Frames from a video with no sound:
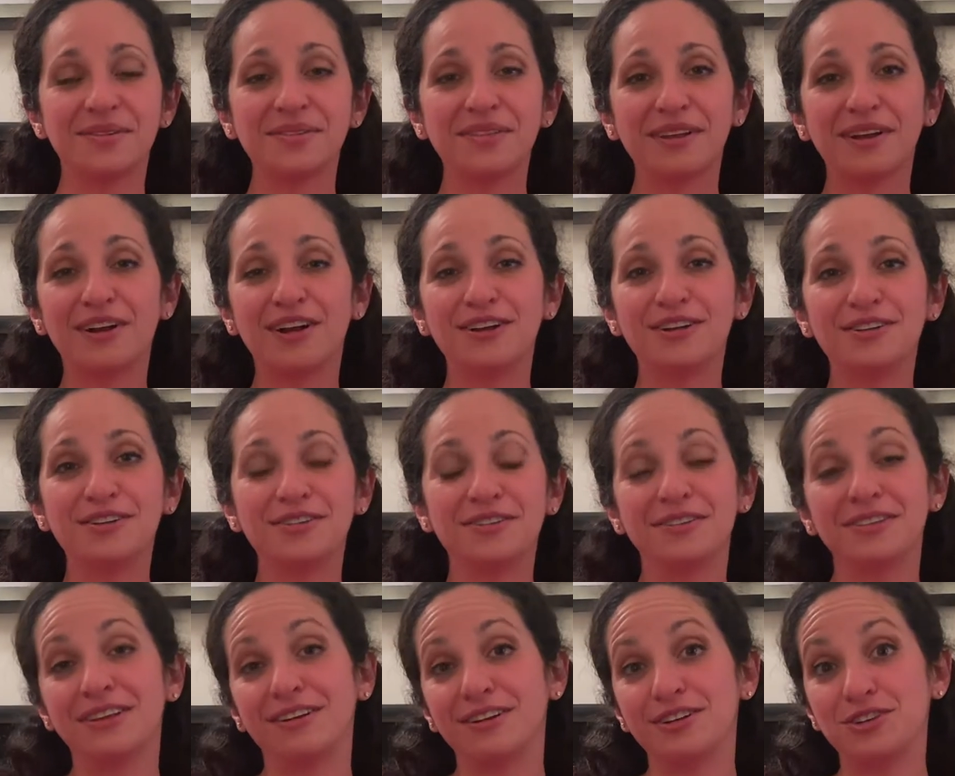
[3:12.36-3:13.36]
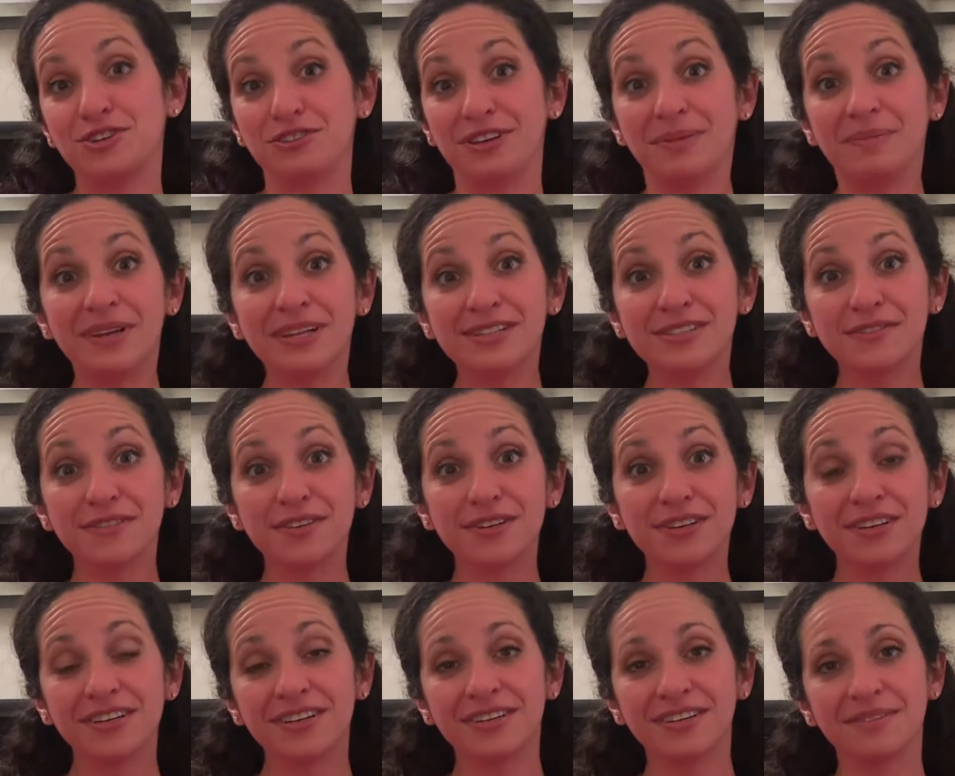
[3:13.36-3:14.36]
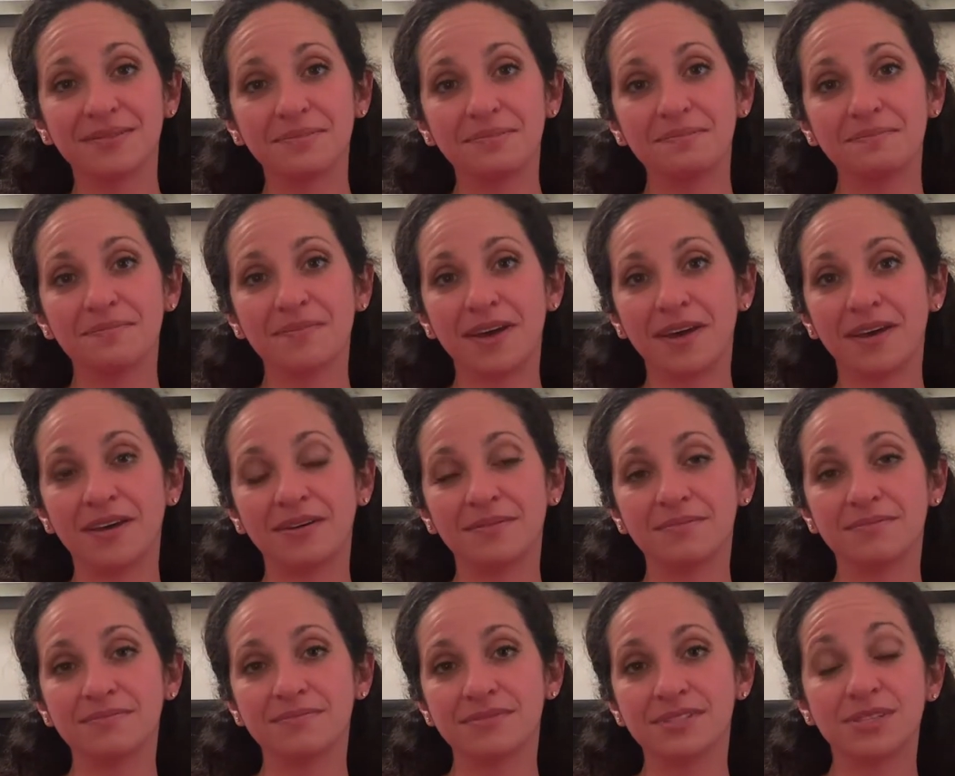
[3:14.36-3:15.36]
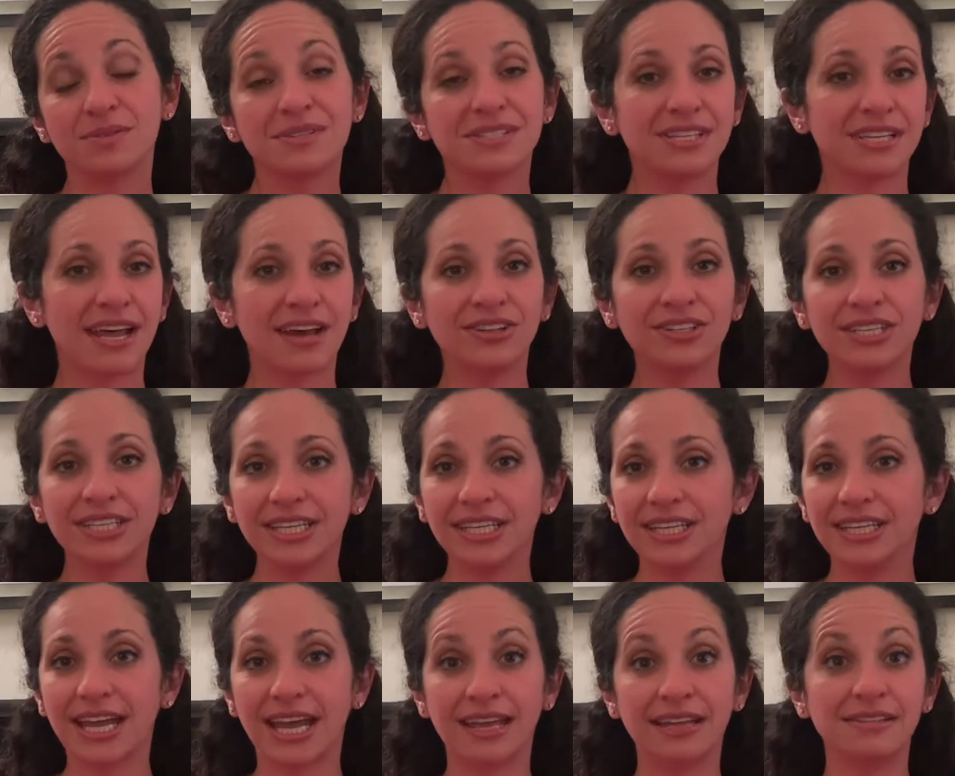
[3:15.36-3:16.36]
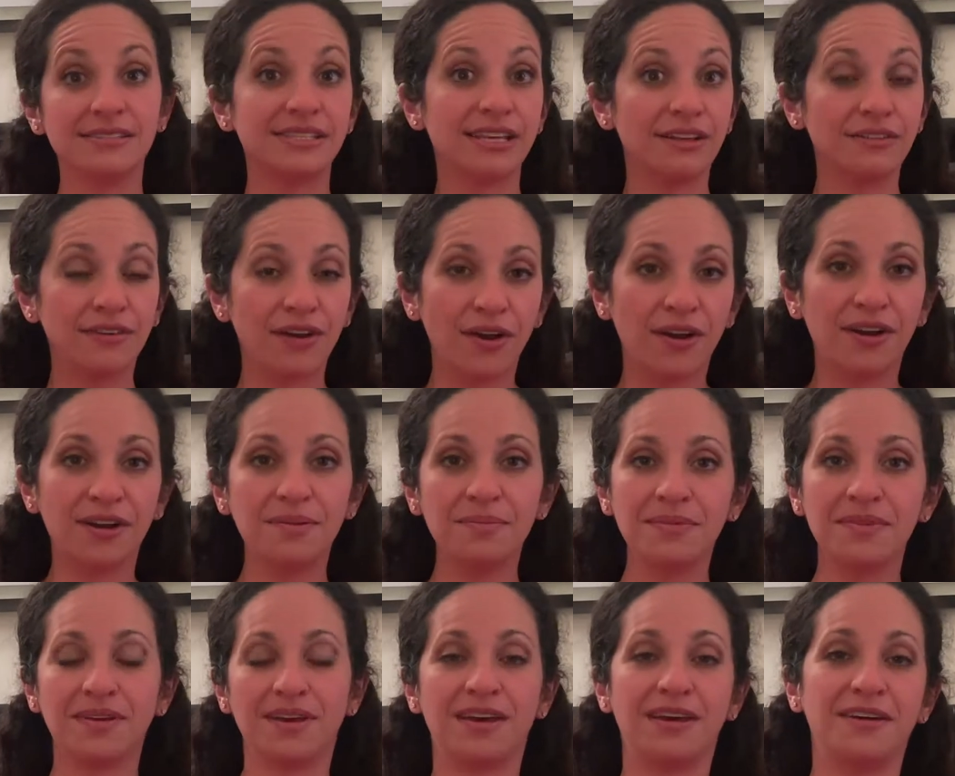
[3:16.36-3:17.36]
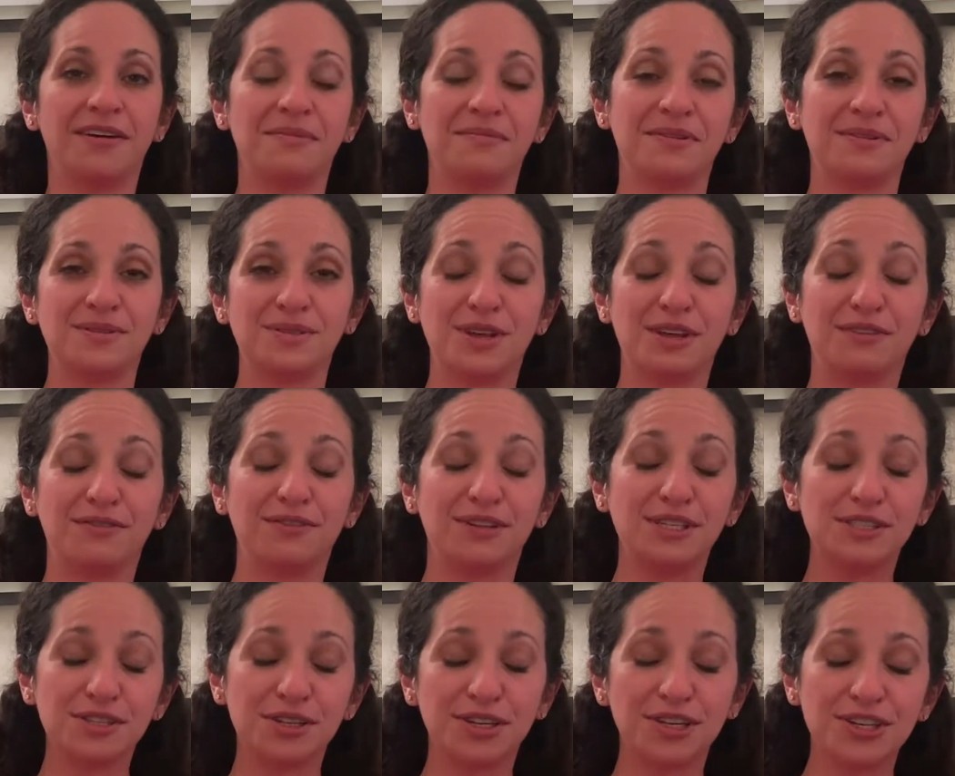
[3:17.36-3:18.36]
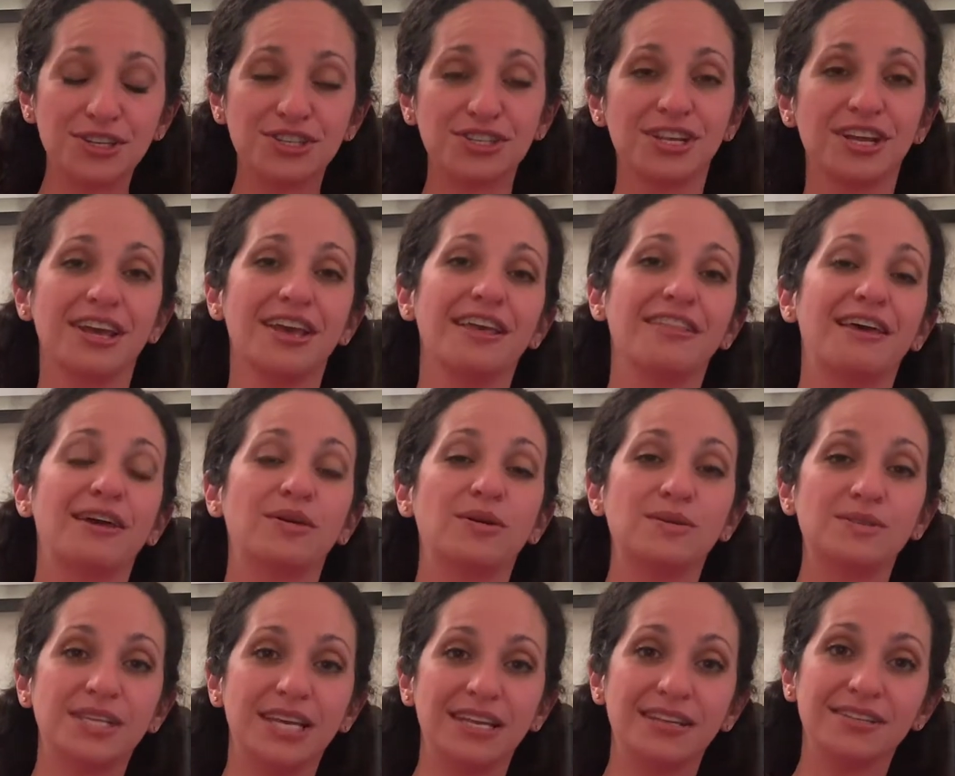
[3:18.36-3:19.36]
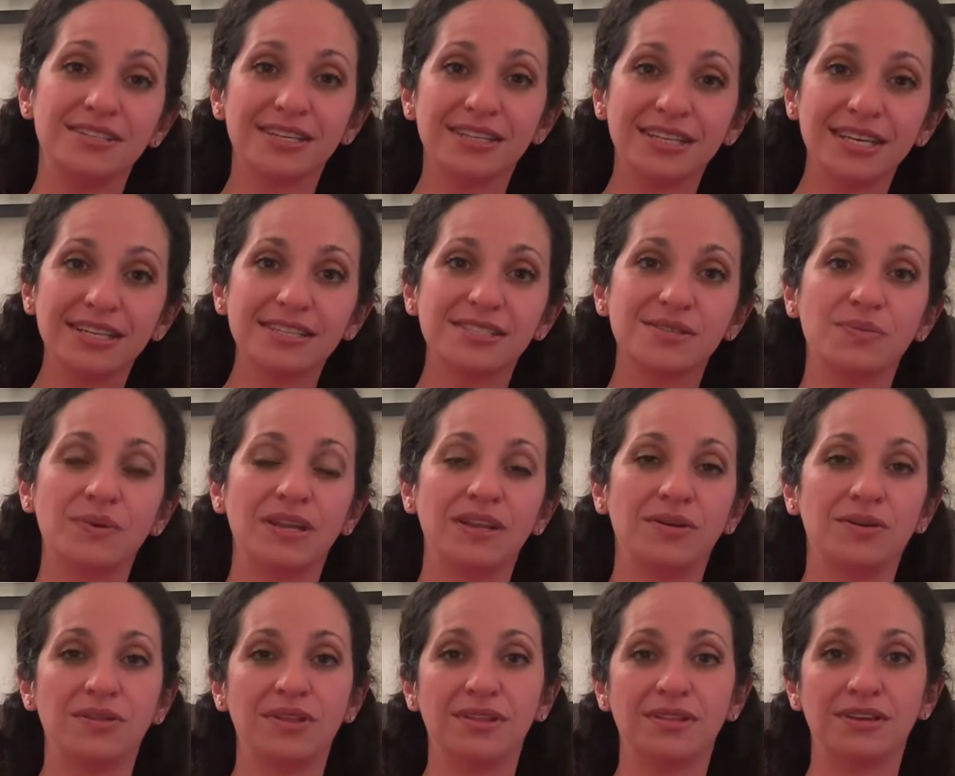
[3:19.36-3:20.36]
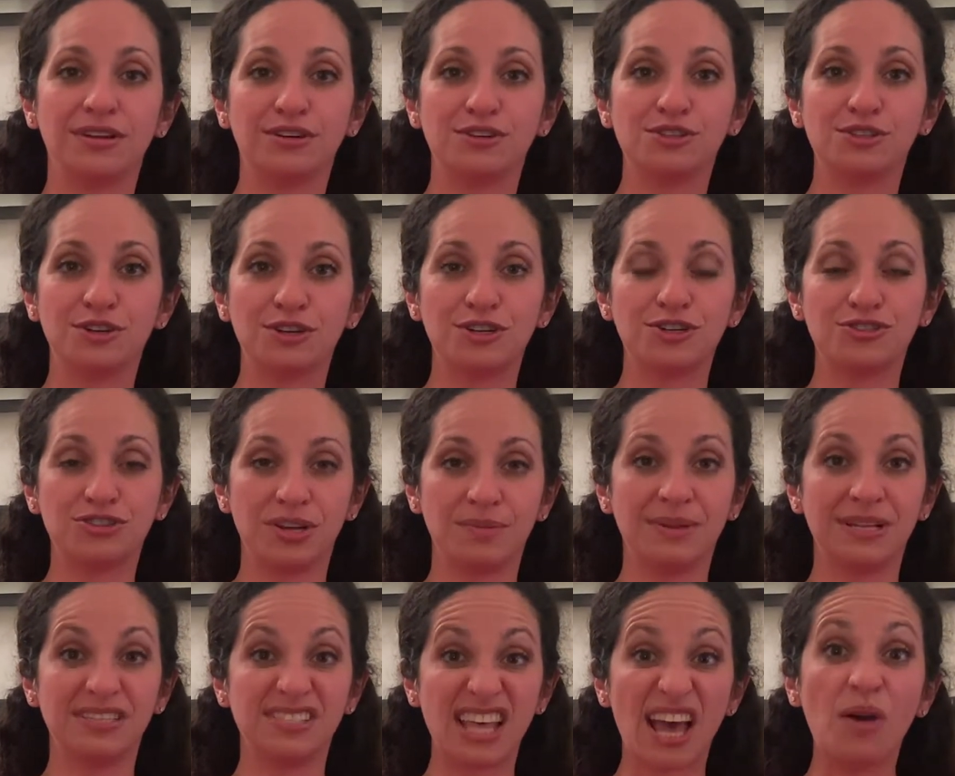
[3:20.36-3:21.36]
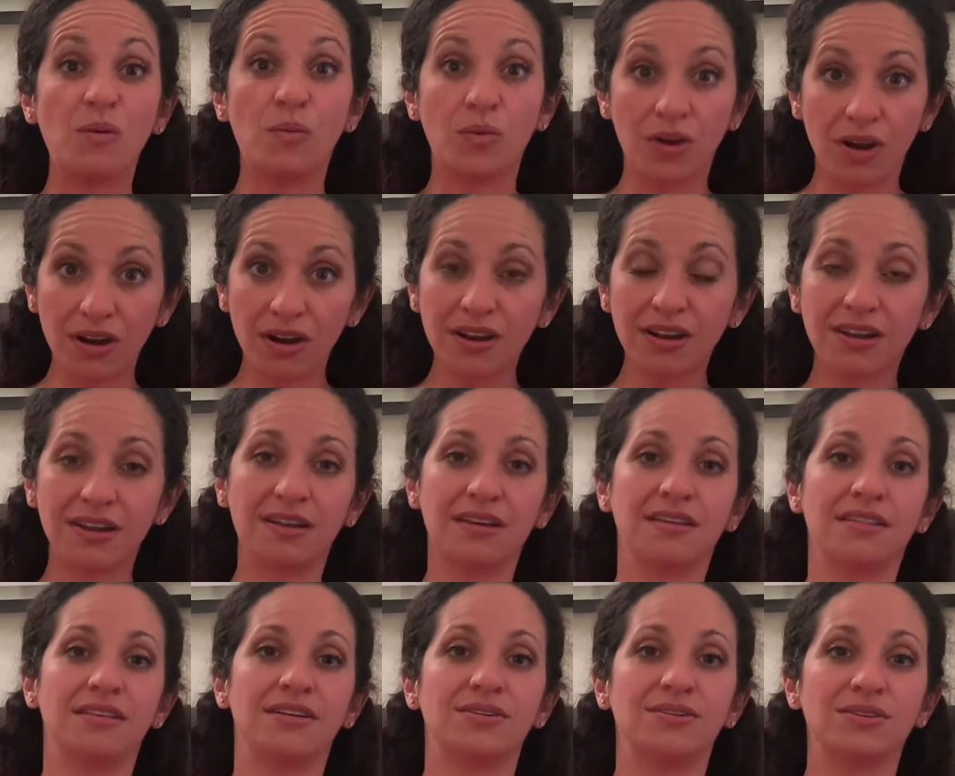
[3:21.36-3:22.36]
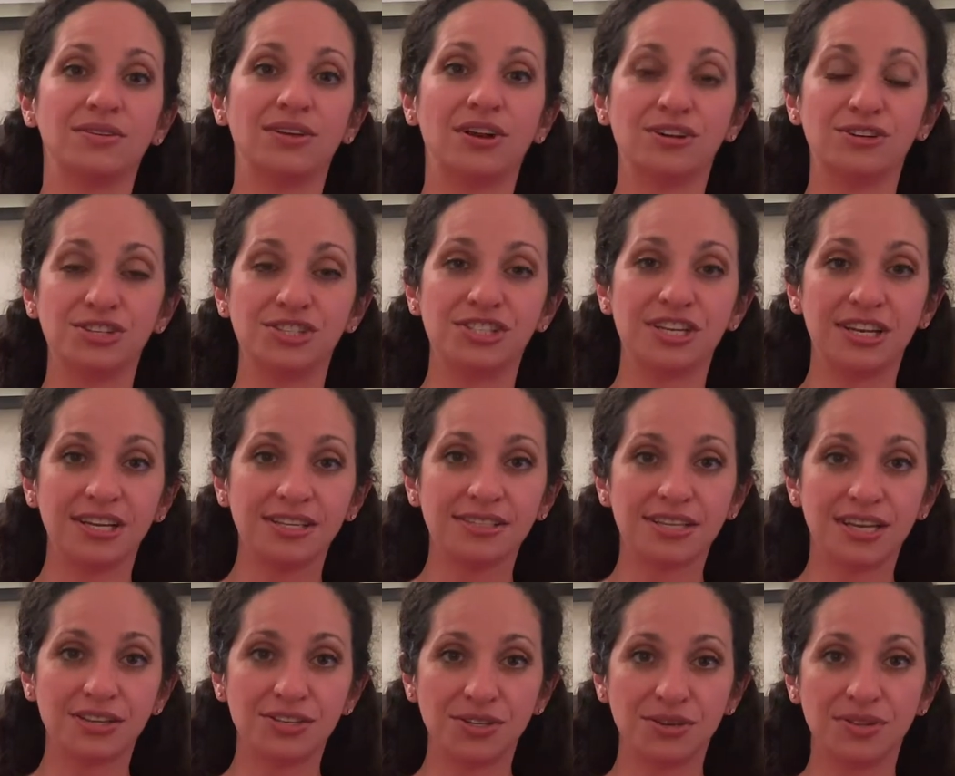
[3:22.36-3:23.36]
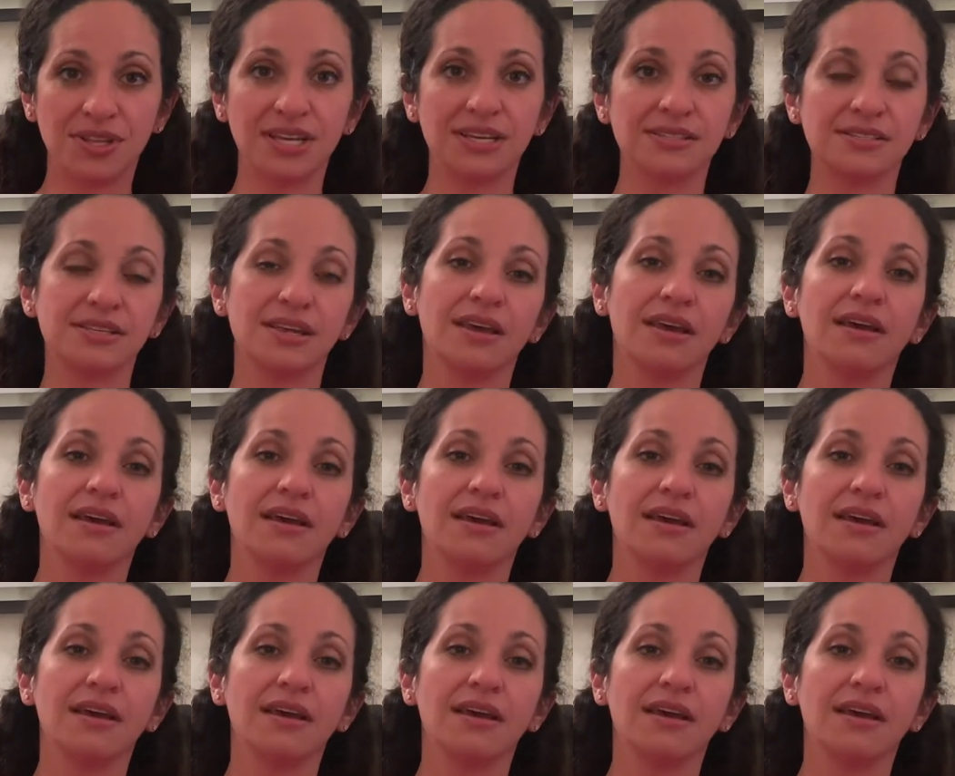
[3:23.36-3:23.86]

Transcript: there are treatments for suicidality and self-harm. There's a lot of research that goes into this. We know that there are certain treatments that work. There are large studies that show this.